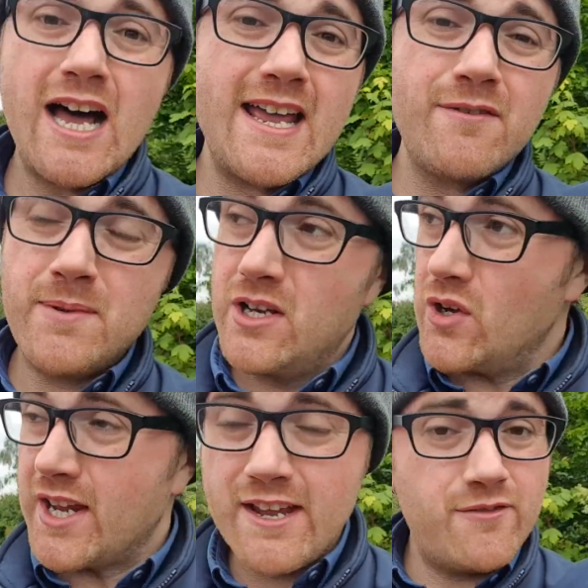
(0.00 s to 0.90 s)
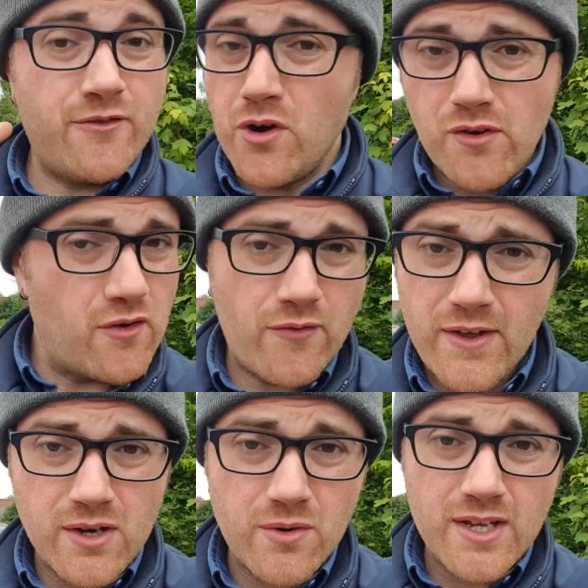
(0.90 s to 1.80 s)
I have been looking further
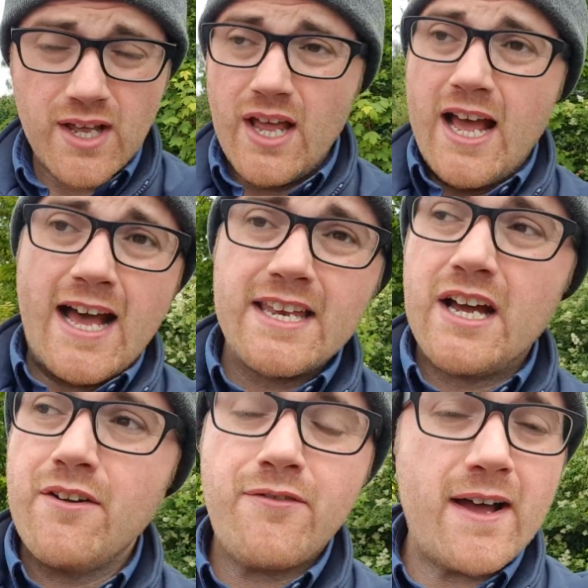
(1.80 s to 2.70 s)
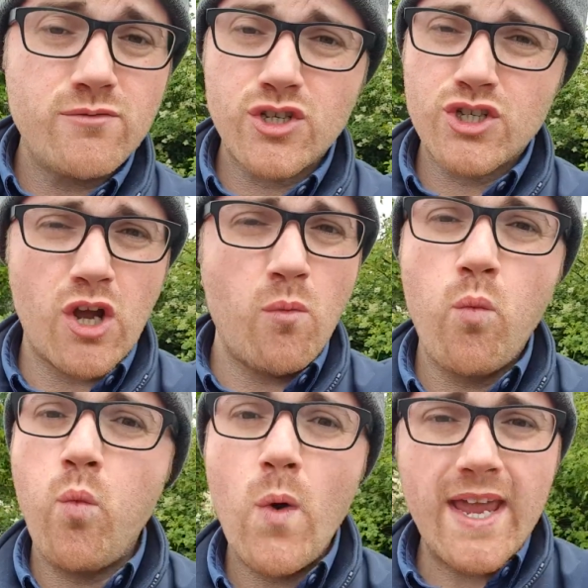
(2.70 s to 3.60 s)
afield and I found
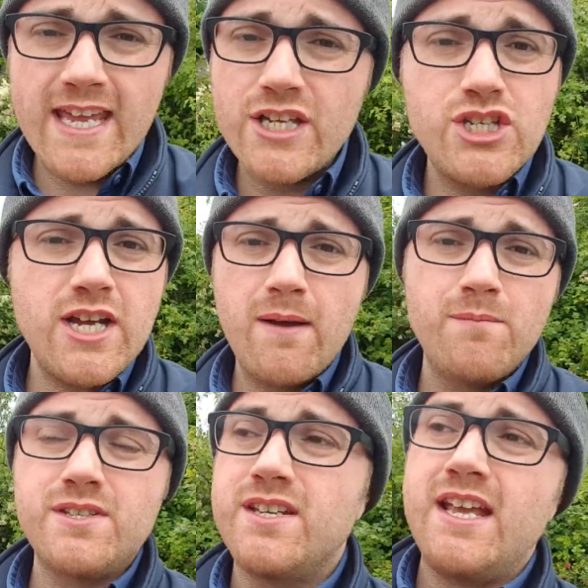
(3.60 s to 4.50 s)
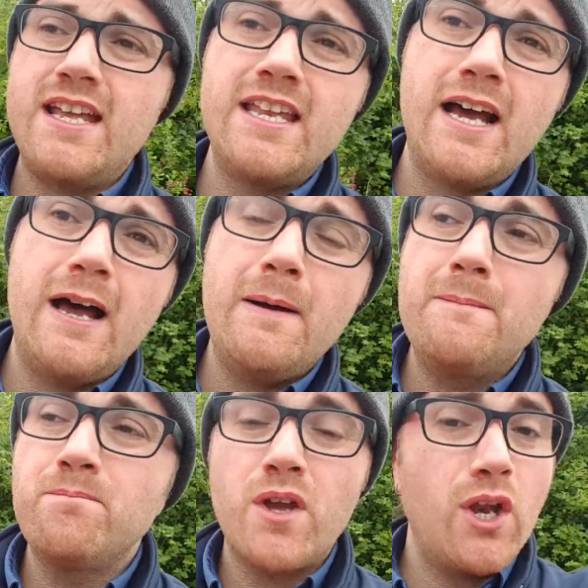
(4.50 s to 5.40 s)
some wicked gems in
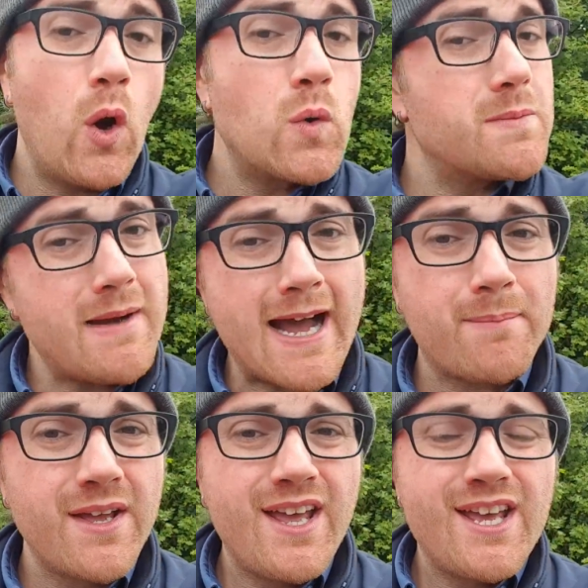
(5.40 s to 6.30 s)
um, an old map.